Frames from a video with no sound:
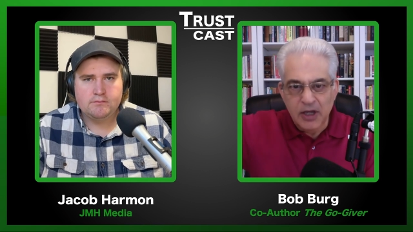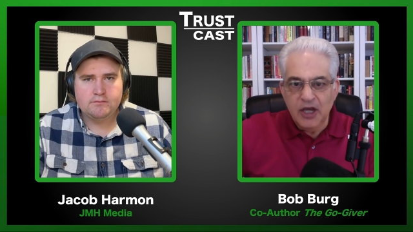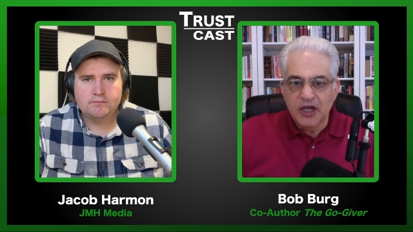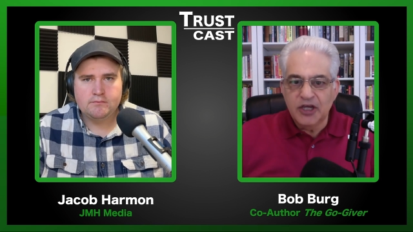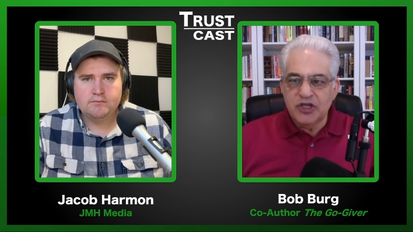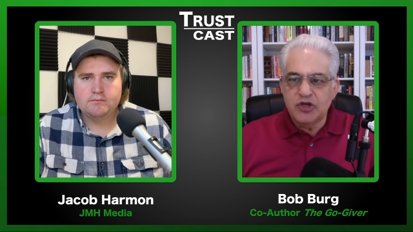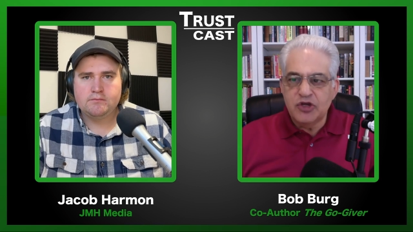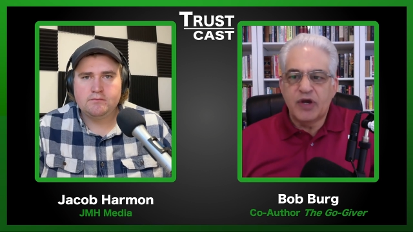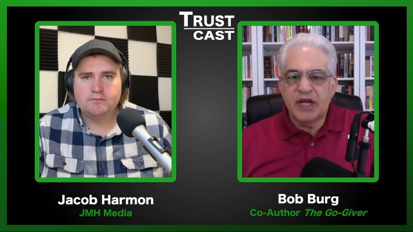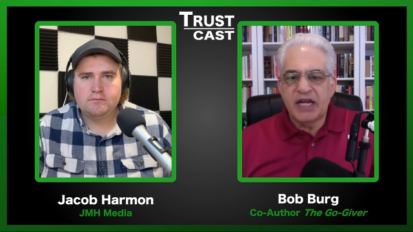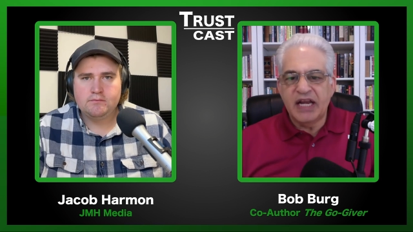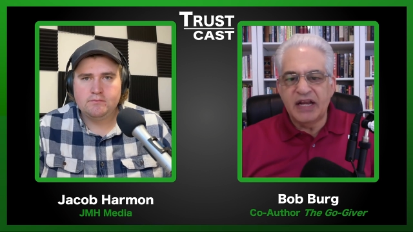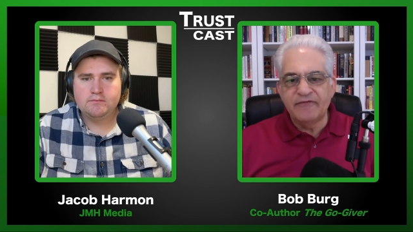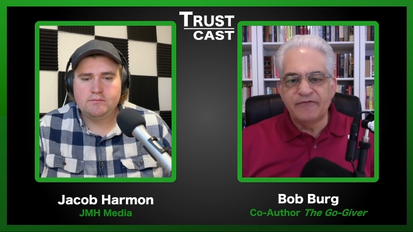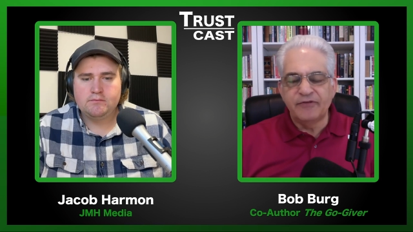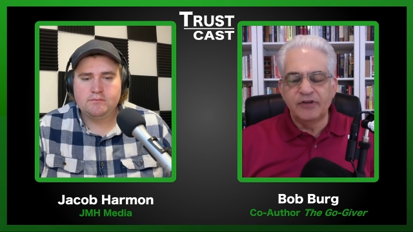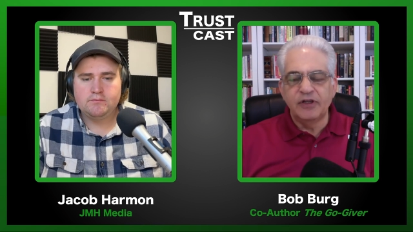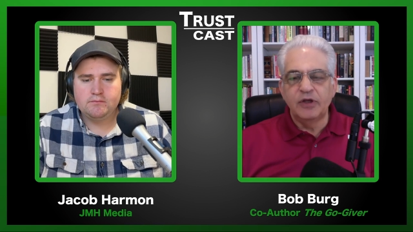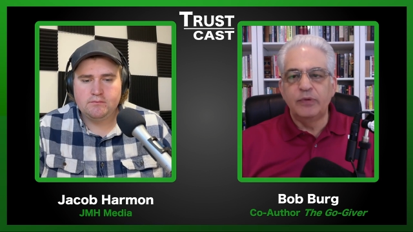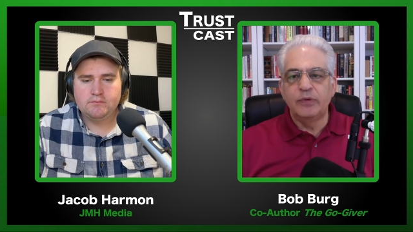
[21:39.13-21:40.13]
Speaker 1: You can
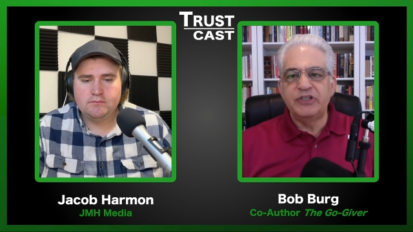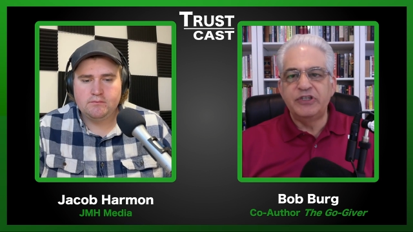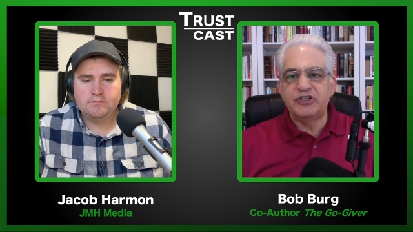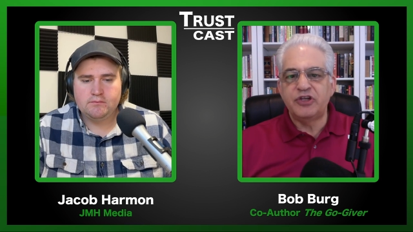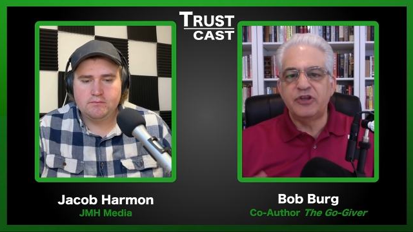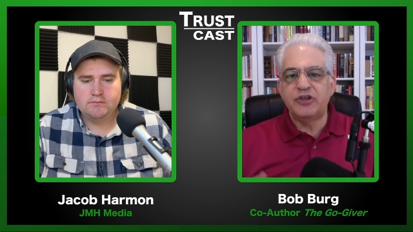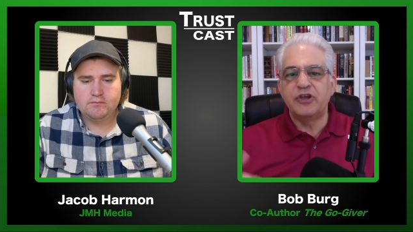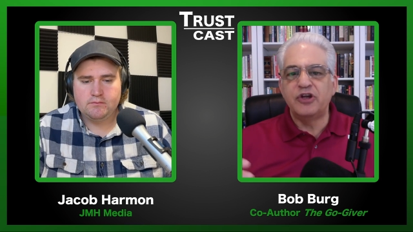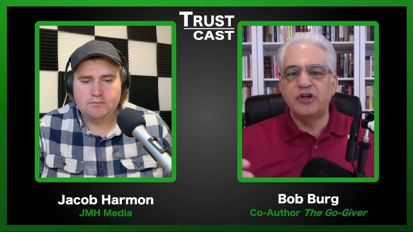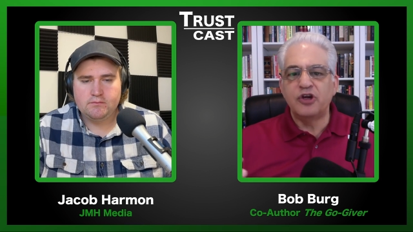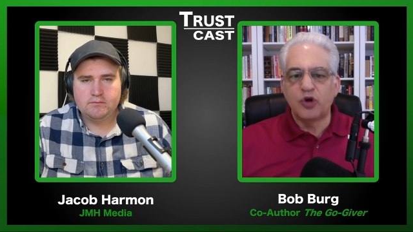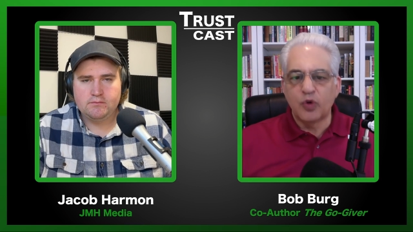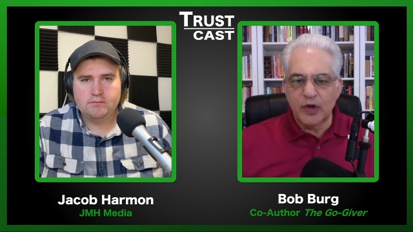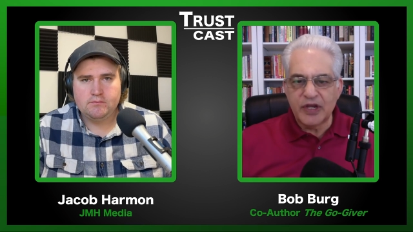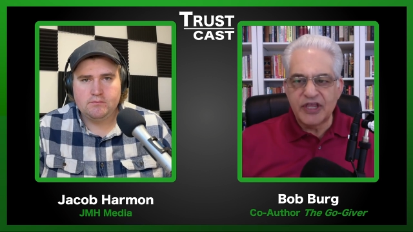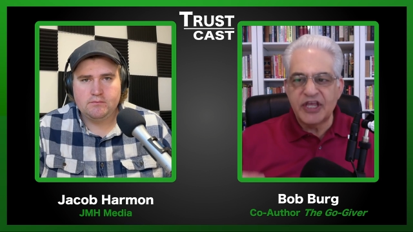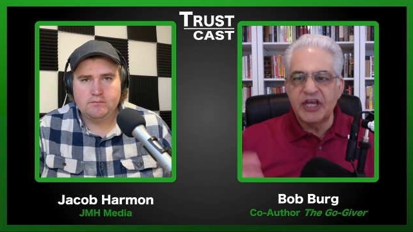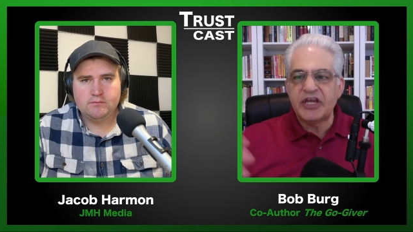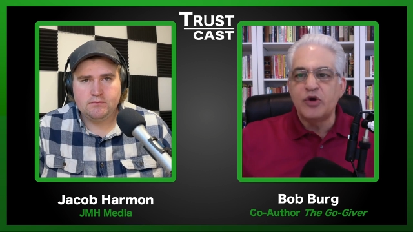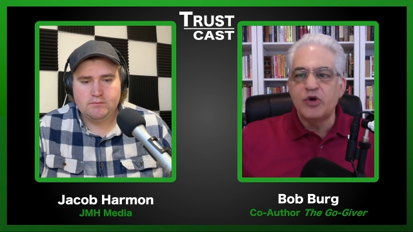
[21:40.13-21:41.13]
influence to the degree
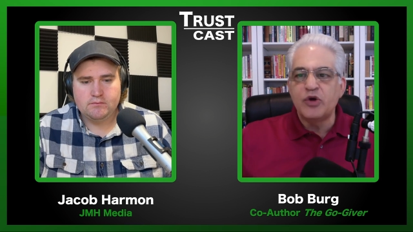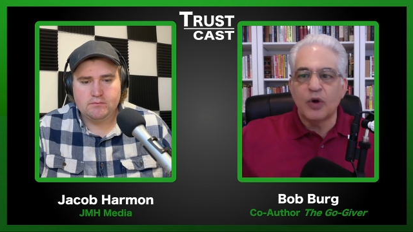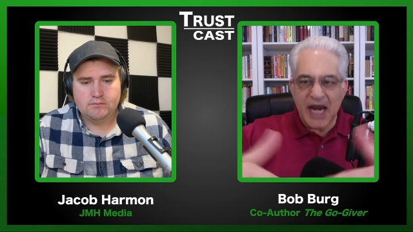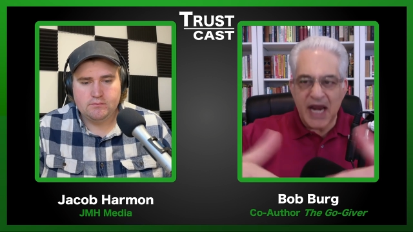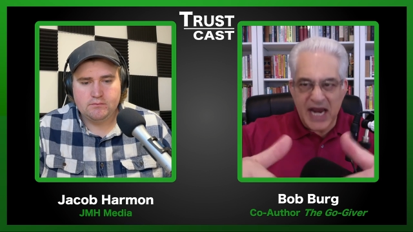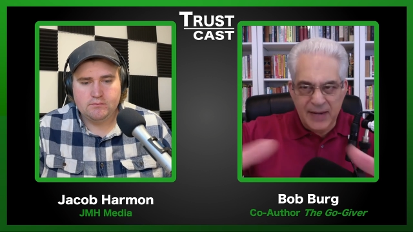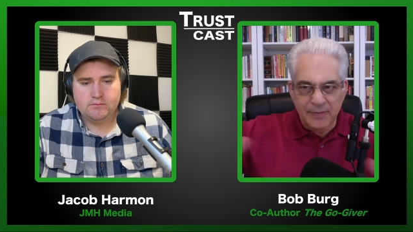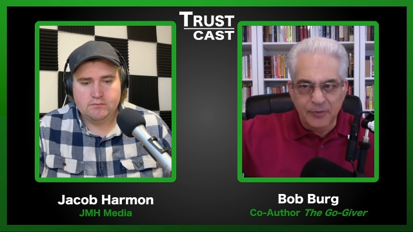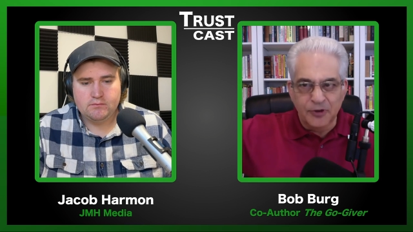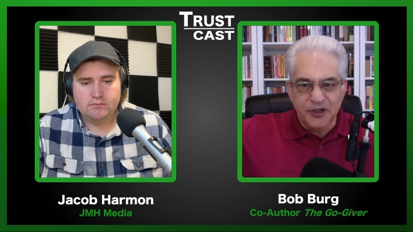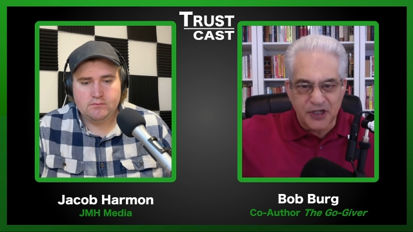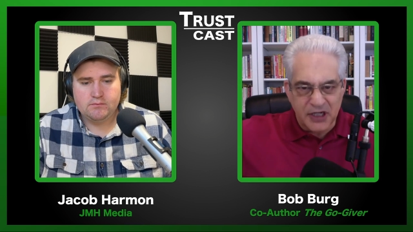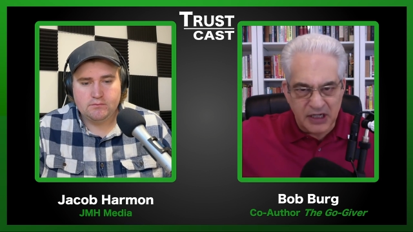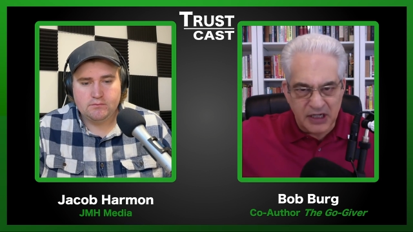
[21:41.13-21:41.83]
that you're able to